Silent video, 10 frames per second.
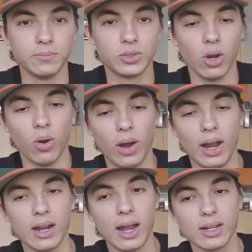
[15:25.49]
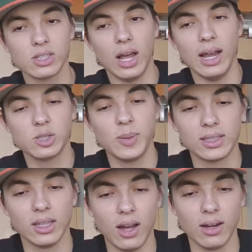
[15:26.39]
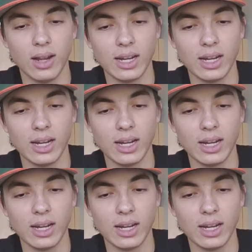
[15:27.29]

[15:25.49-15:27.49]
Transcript: So I expect a lot.